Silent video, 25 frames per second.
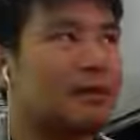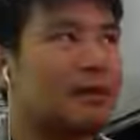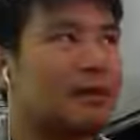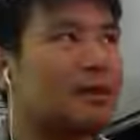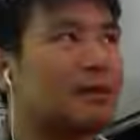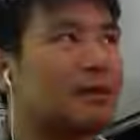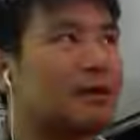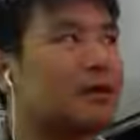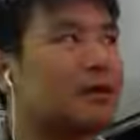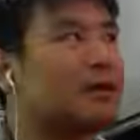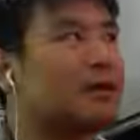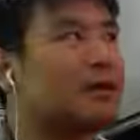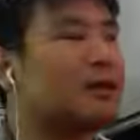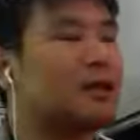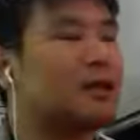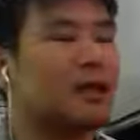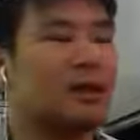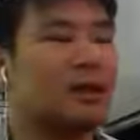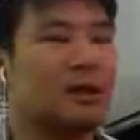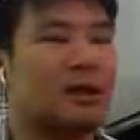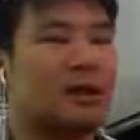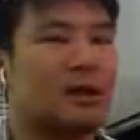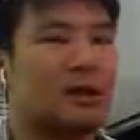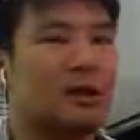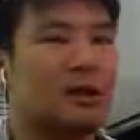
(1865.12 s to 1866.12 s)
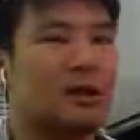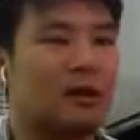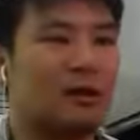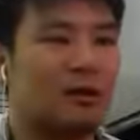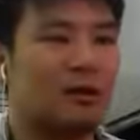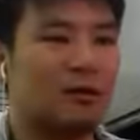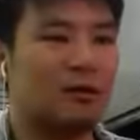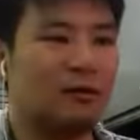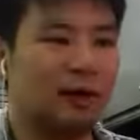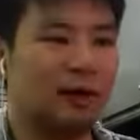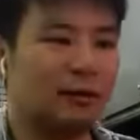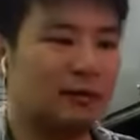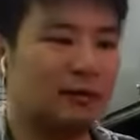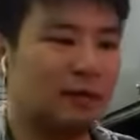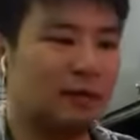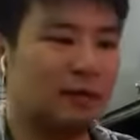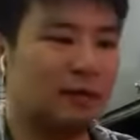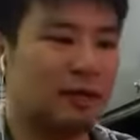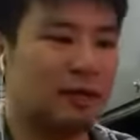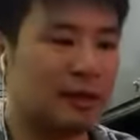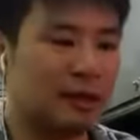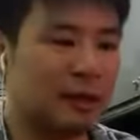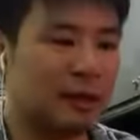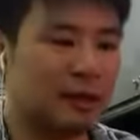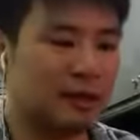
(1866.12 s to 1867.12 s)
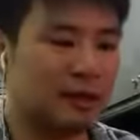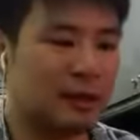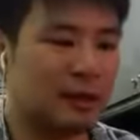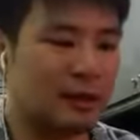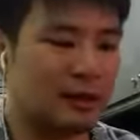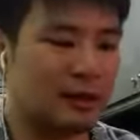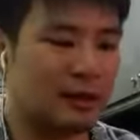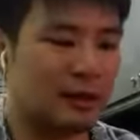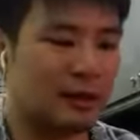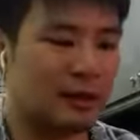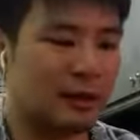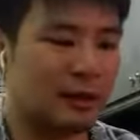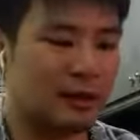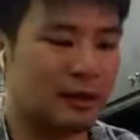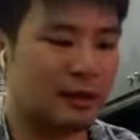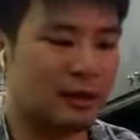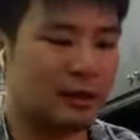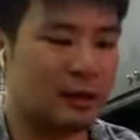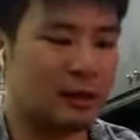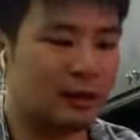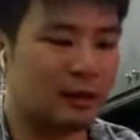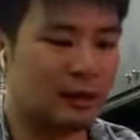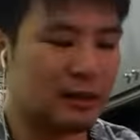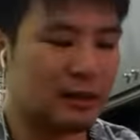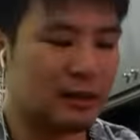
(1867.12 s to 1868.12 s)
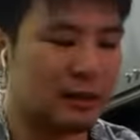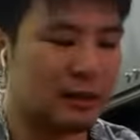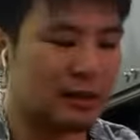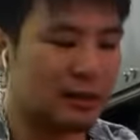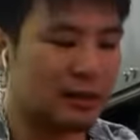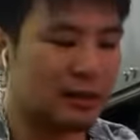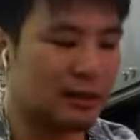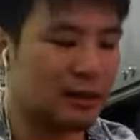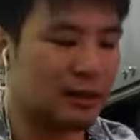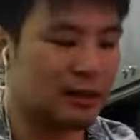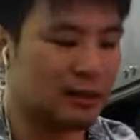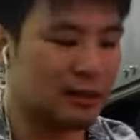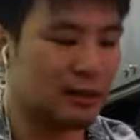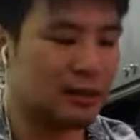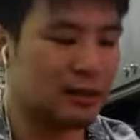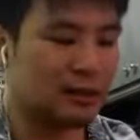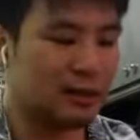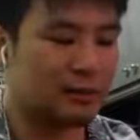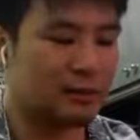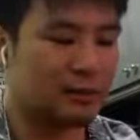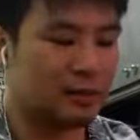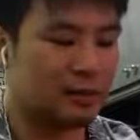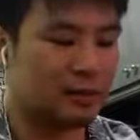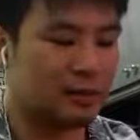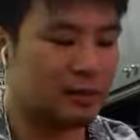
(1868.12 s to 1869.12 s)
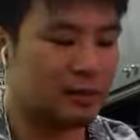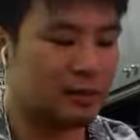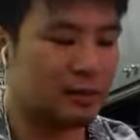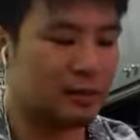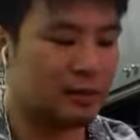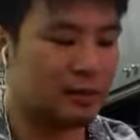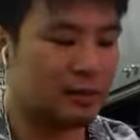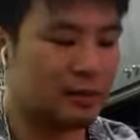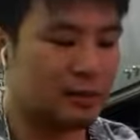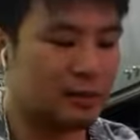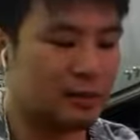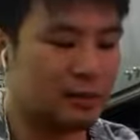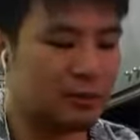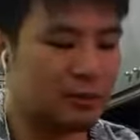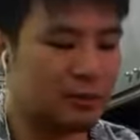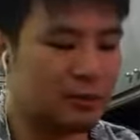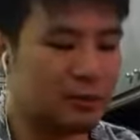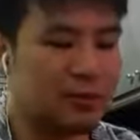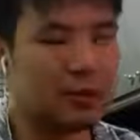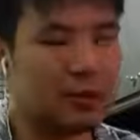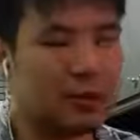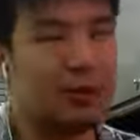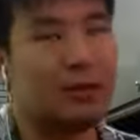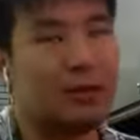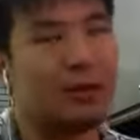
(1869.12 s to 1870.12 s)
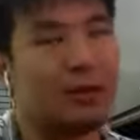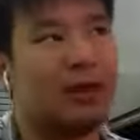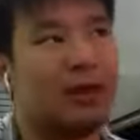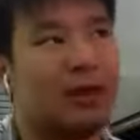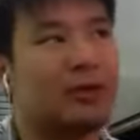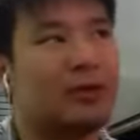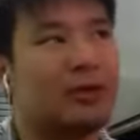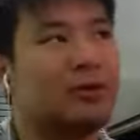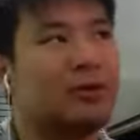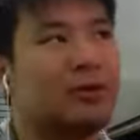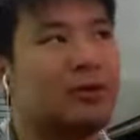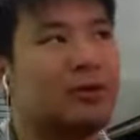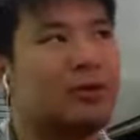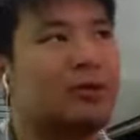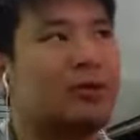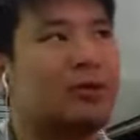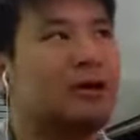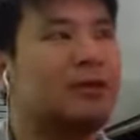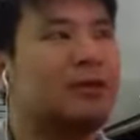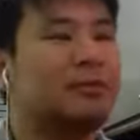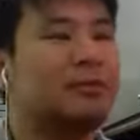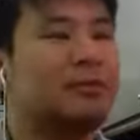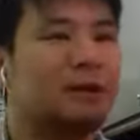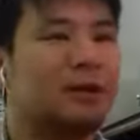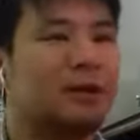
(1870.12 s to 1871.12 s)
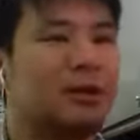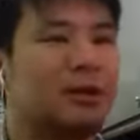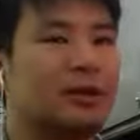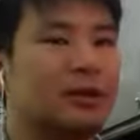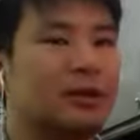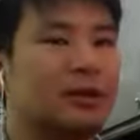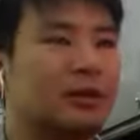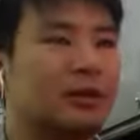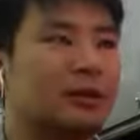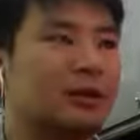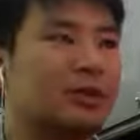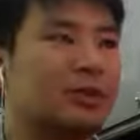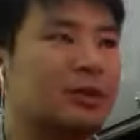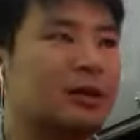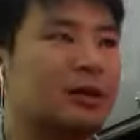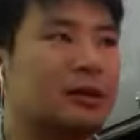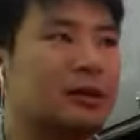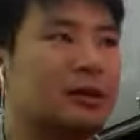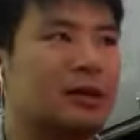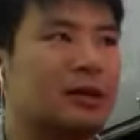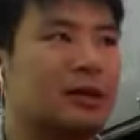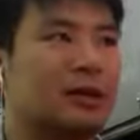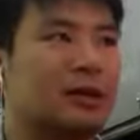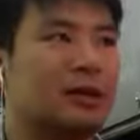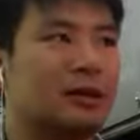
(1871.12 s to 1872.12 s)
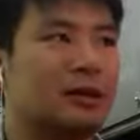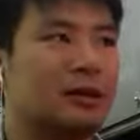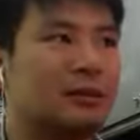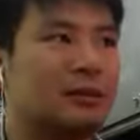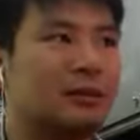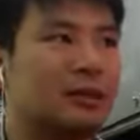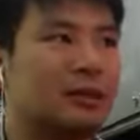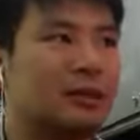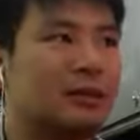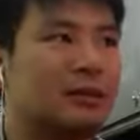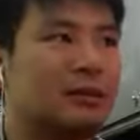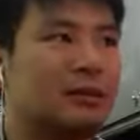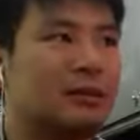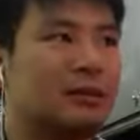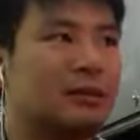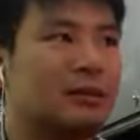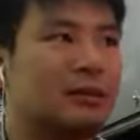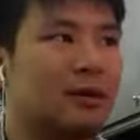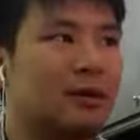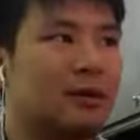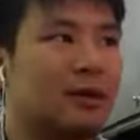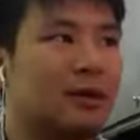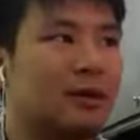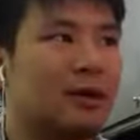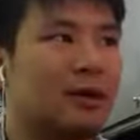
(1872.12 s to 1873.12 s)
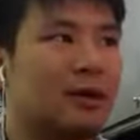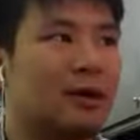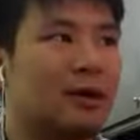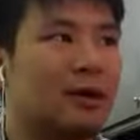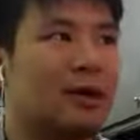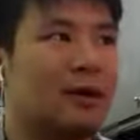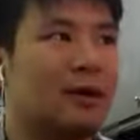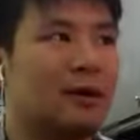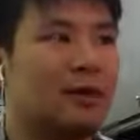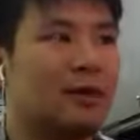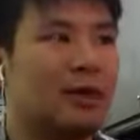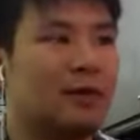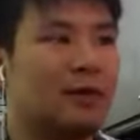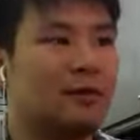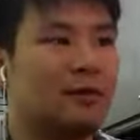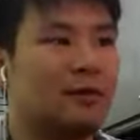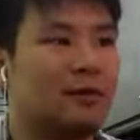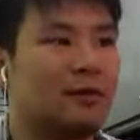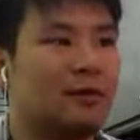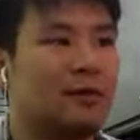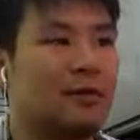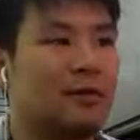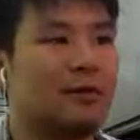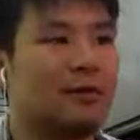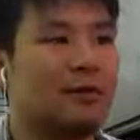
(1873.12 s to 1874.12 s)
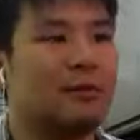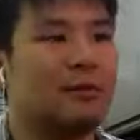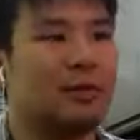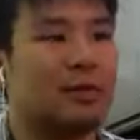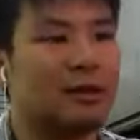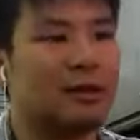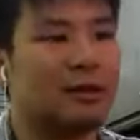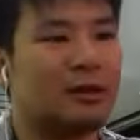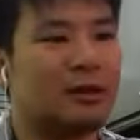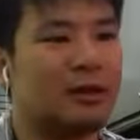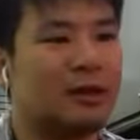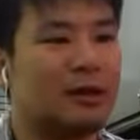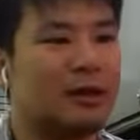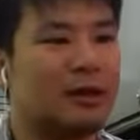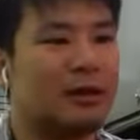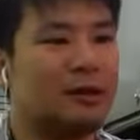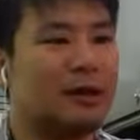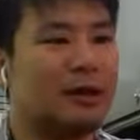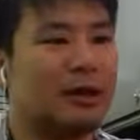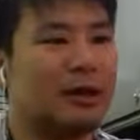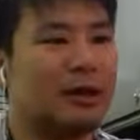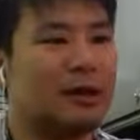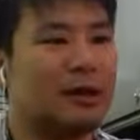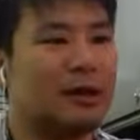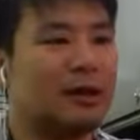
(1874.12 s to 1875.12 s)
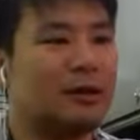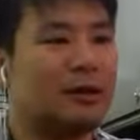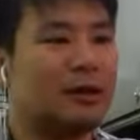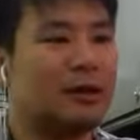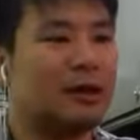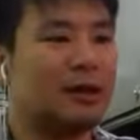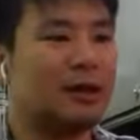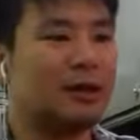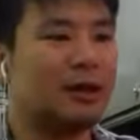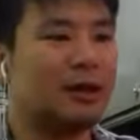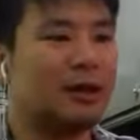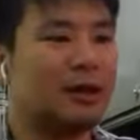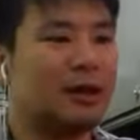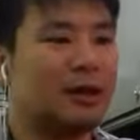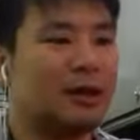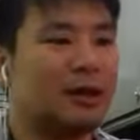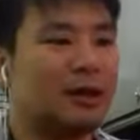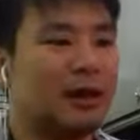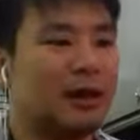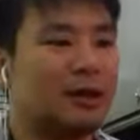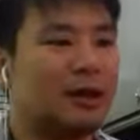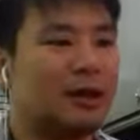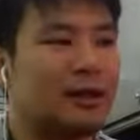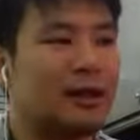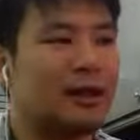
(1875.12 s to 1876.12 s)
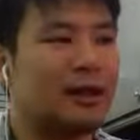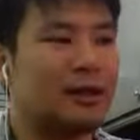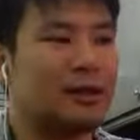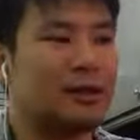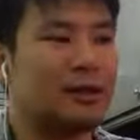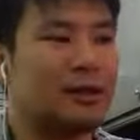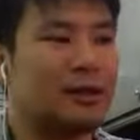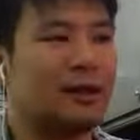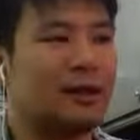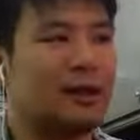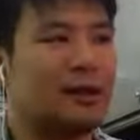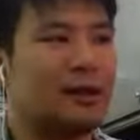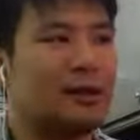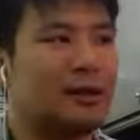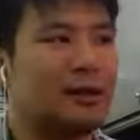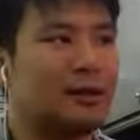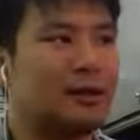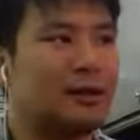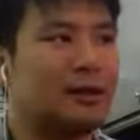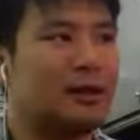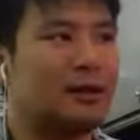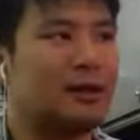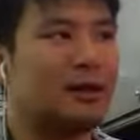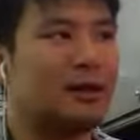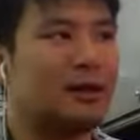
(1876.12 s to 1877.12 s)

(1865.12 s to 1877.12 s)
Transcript: it's like a whole framework that uses Jepsen also to and you try to build like distributed systems on that framework so that you can analyze it. Yeah.